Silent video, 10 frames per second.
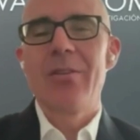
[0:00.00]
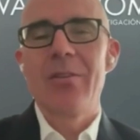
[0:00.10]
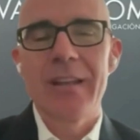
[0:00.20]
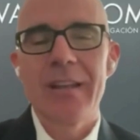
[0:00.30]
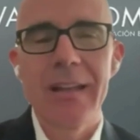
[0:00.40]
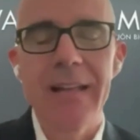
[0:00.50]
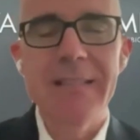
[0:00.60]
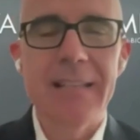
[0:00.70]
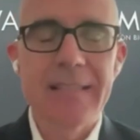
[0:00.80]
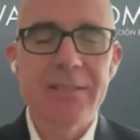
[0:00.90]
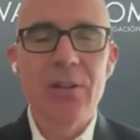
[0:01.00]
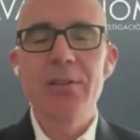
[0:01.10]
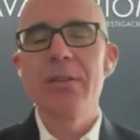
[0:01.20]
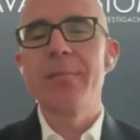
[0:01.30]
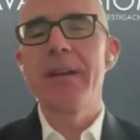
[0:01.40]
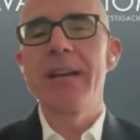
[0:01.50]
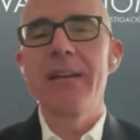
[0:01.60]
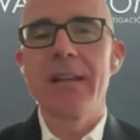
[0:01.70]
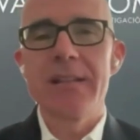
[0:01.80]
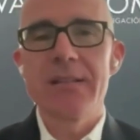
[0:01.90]
Okay, as I told you, the main
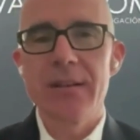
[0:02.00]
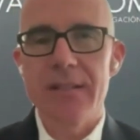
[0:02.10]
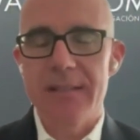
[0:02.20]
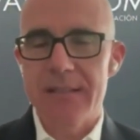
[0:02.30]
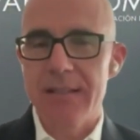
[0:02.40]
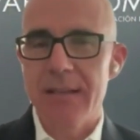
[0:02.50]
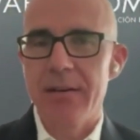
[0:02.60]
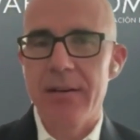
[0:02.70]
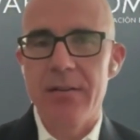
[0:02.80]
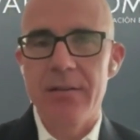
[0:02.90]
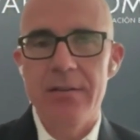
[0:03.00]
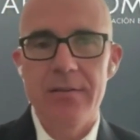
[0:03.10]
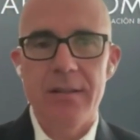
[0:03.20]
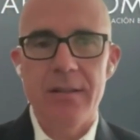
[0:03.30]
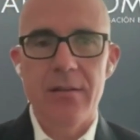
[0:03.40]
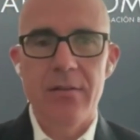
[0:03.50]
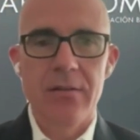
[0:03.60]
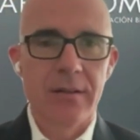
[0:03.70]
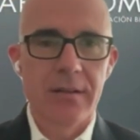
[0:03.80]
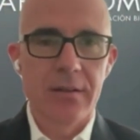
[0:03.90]
indication is snaring,
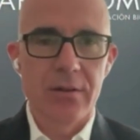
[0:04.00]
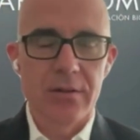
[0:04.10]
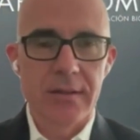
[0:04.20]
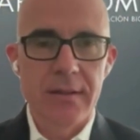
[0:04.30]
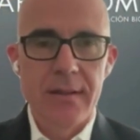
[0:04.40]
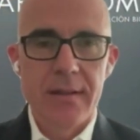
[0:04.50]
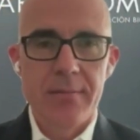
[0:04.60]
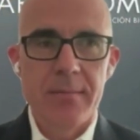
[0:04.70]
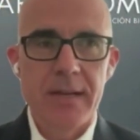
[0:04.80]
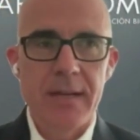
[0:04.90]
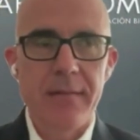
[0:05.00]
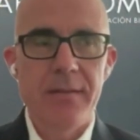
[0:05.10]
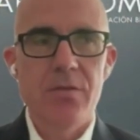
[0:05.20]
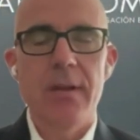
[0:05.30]
cold and hot. But I I do